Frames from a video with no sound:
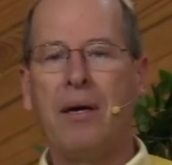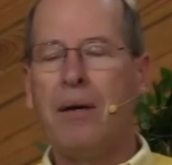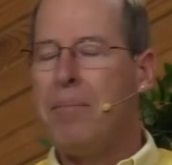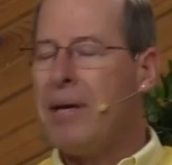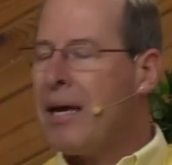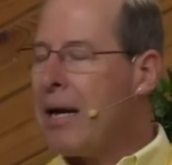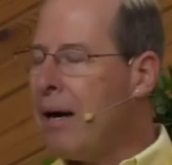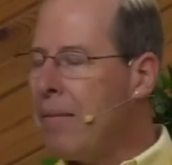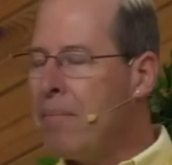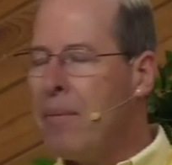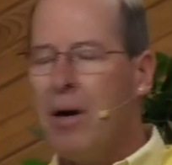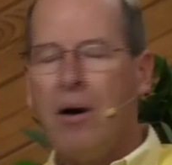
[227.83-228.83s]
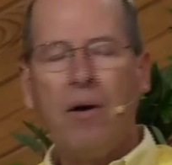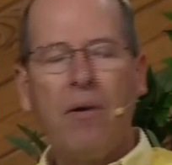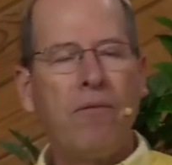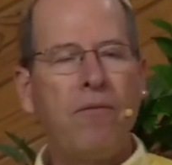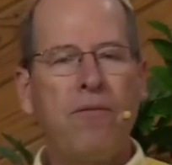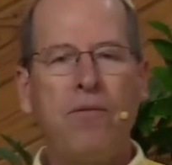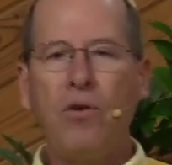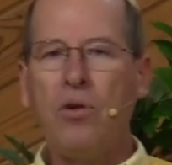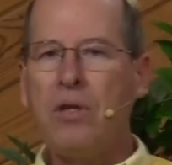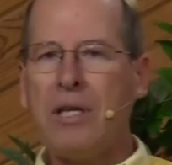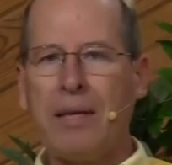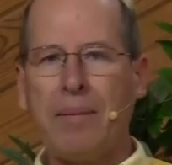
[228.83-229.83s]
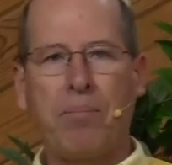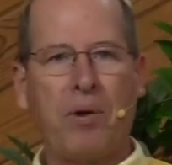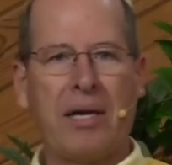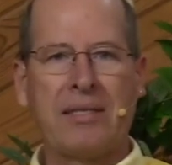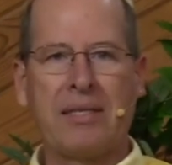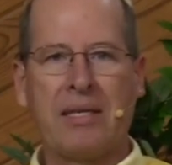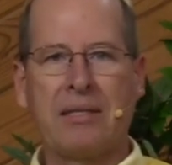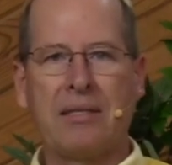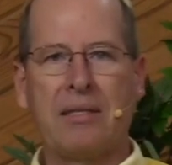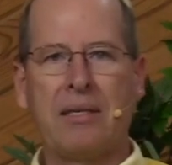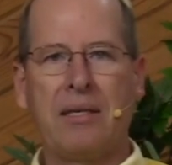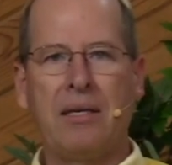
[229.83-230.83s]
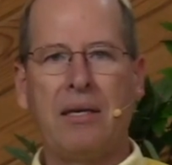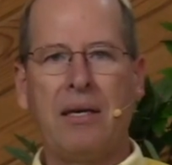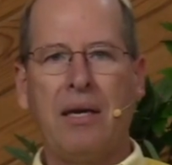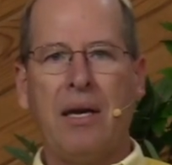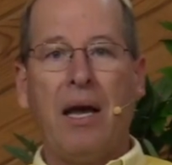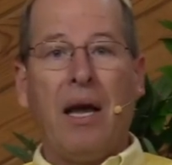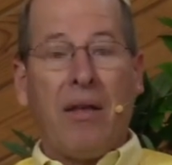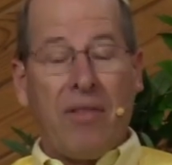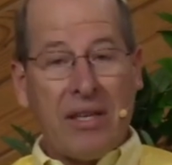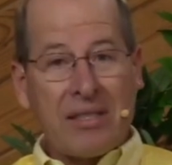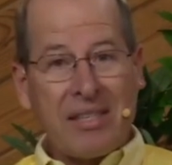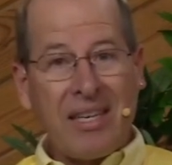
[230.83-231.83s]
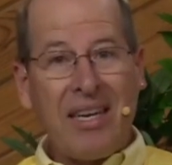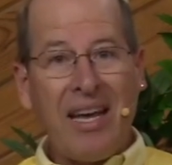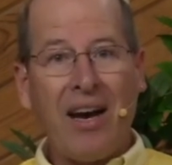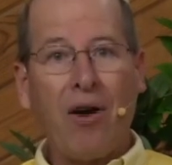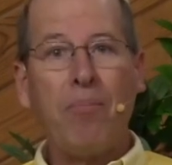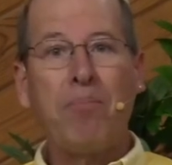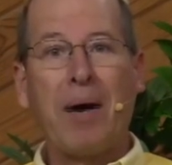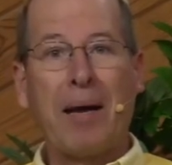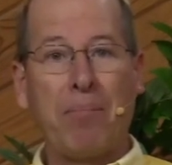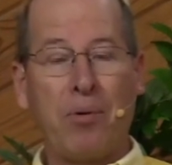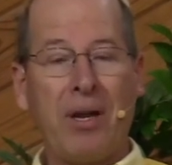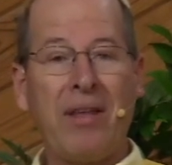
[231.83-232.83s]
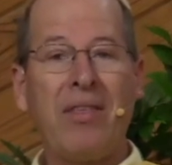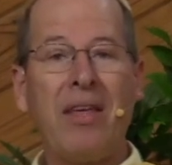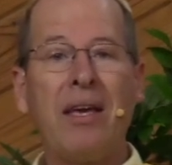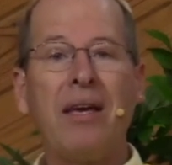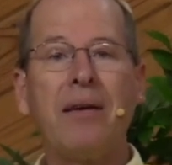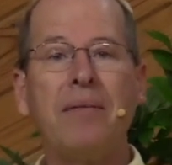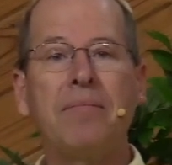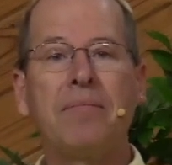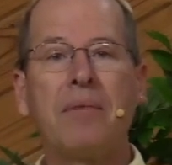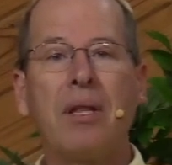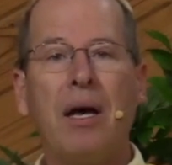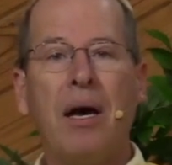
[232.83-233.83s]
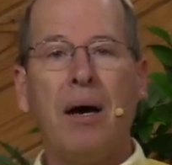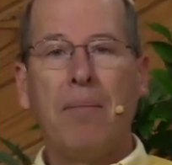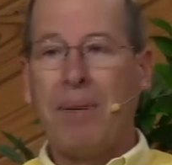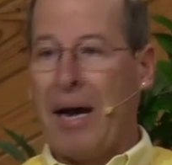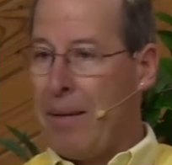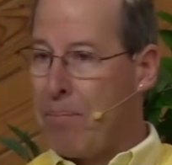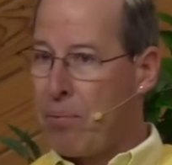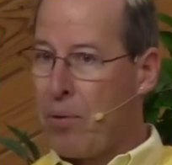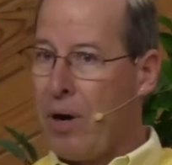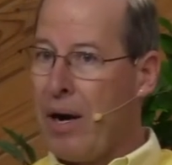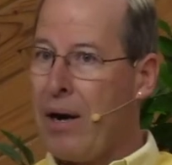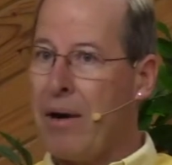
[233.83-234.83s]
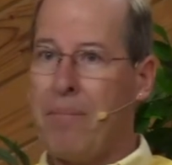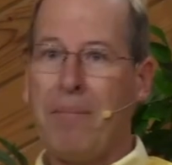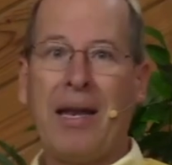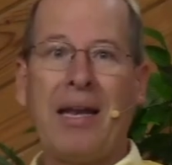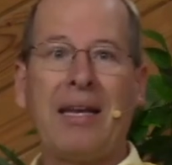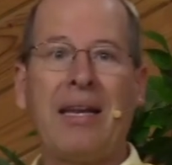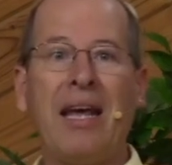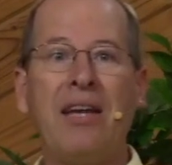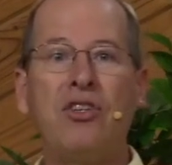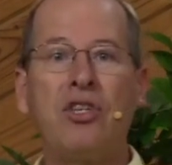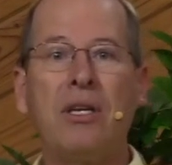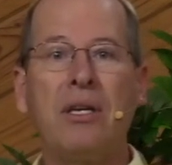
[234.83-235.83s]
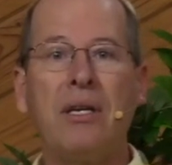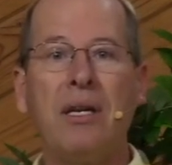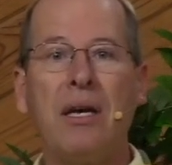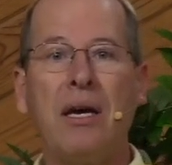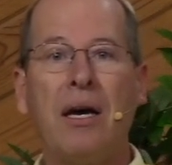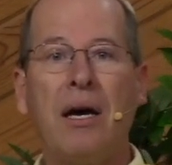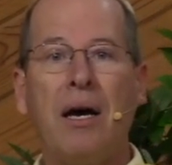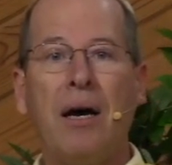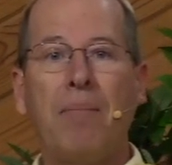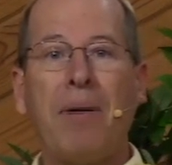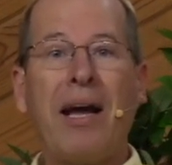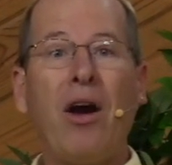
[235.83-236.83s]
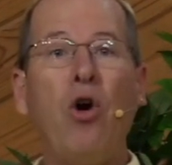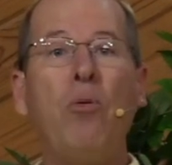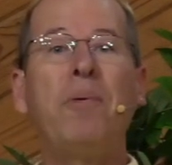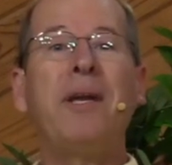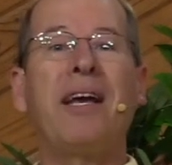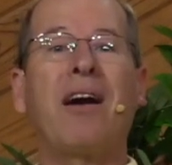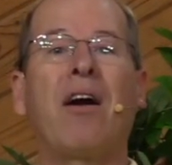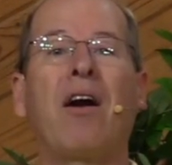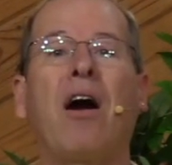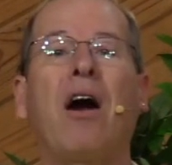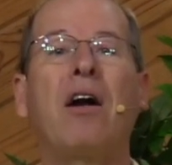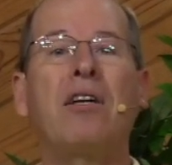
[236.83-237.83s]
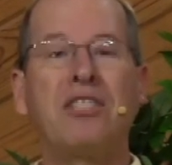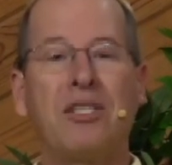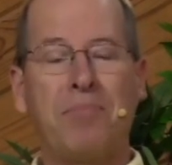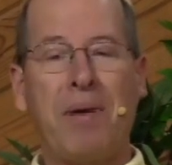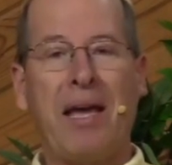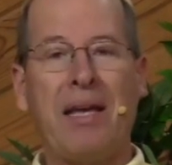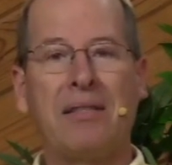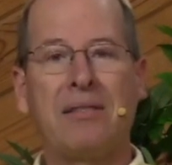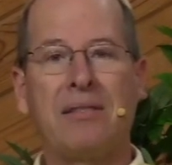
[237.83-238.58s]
Become fully present. This can help by breathing, by prayer and meditation, by opening our heart space,